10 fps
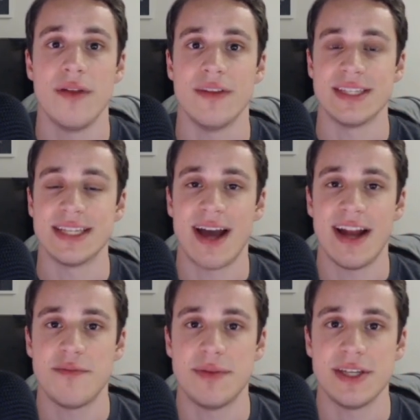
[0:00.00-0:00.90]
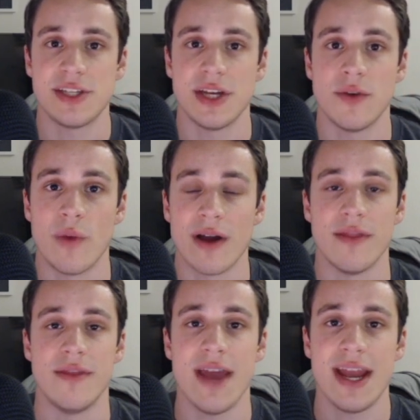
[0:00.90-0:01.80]
This is the kind of position where
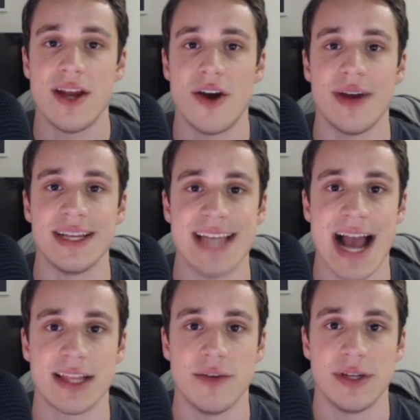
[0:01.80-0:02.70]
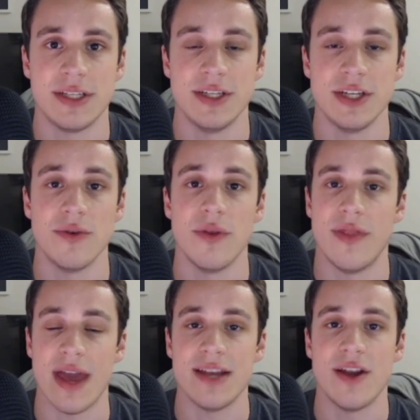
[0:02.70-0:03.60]
they know exactly what to do.
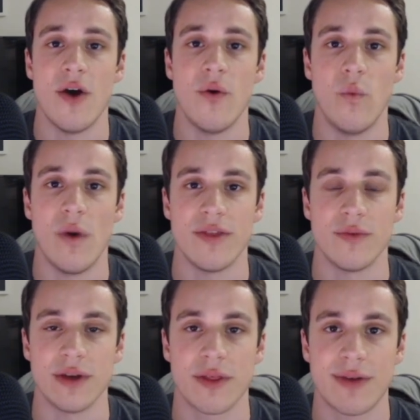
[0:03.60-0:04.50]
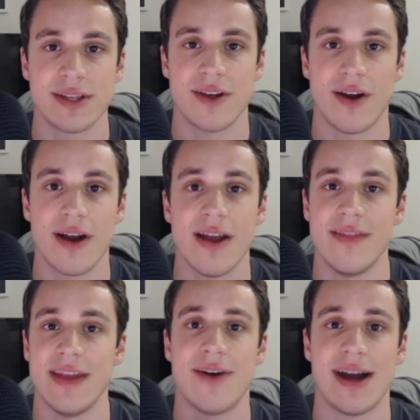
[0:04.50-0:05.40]
They know what the real threats are,
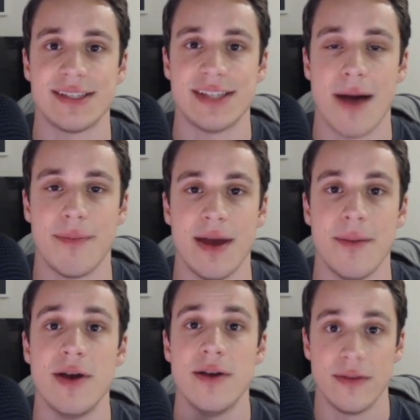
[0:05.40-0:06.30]
and they know how to stop them.